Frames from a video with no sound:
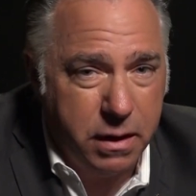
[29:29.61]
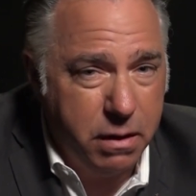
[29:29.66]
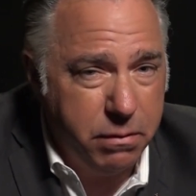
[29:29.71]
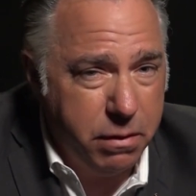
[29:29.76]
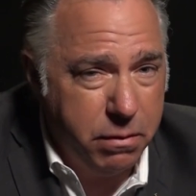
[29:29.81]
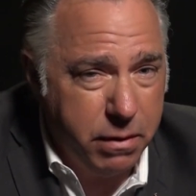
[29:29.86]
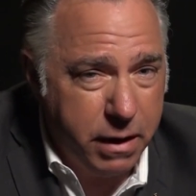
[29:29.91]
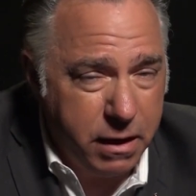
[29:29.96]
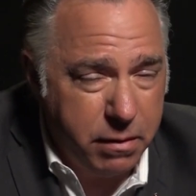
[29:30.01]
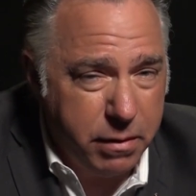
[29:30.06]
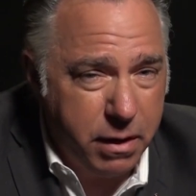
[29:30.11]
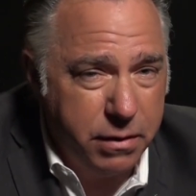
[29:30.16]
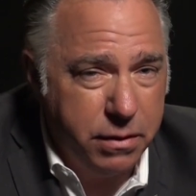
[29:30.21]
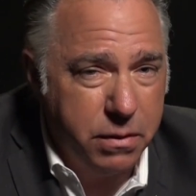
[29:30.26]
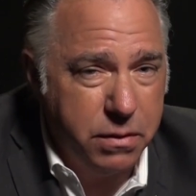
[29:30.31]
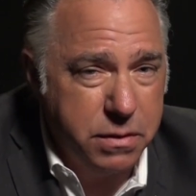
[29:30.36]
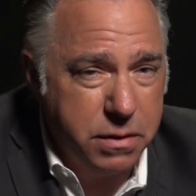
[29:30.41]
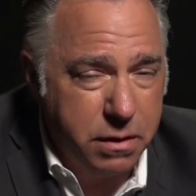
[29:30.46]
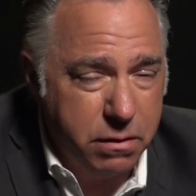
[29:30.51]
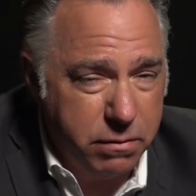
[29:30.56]
And we write about
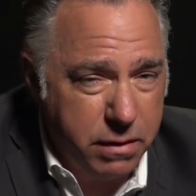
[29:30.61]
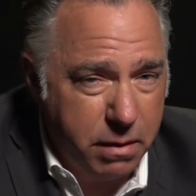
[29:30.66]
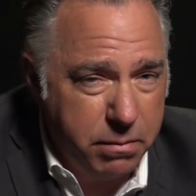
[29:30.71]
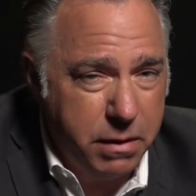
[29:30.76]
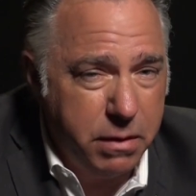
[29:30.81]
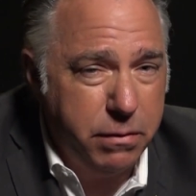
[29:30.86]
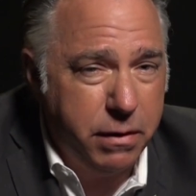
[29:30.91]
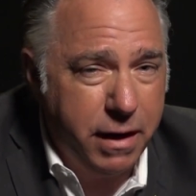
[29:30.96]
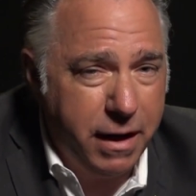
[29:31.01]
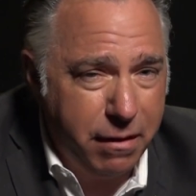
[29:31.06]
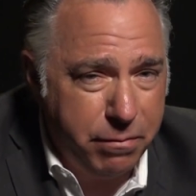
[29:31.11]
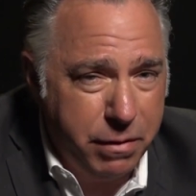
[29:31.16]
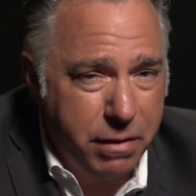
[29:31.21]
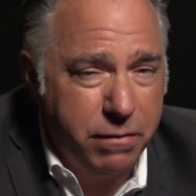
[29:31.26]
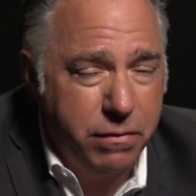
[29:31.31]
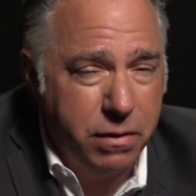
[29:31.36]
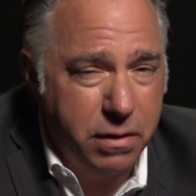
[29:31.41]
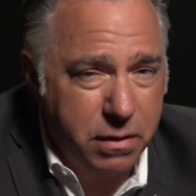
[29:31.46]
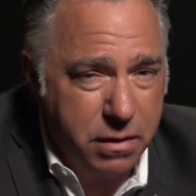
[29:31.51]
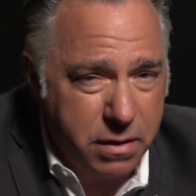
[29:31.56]
those in The Remnant. We have been
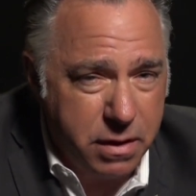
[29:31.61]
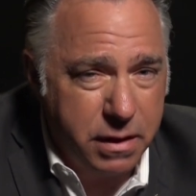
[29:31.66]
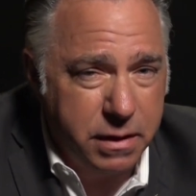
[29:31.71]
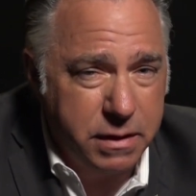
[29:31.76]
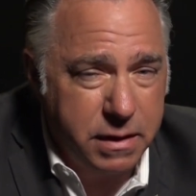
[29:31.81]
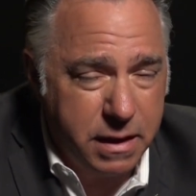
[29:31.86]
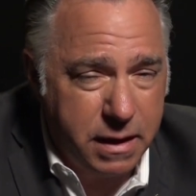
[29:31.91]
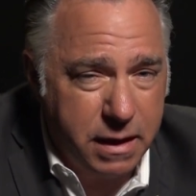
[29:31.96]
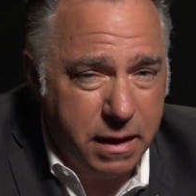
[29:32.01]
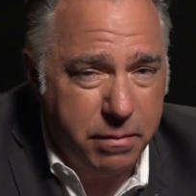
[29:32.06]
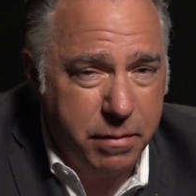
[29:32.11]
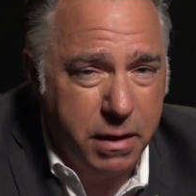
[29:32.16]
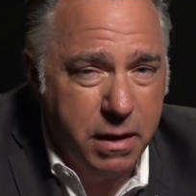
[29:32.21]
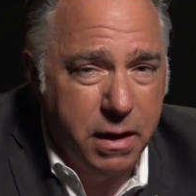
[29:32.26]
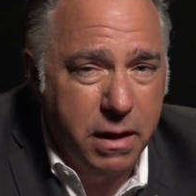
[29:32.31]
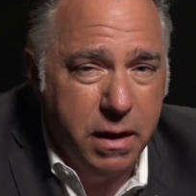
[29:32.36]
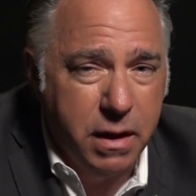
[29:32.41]
for a long time.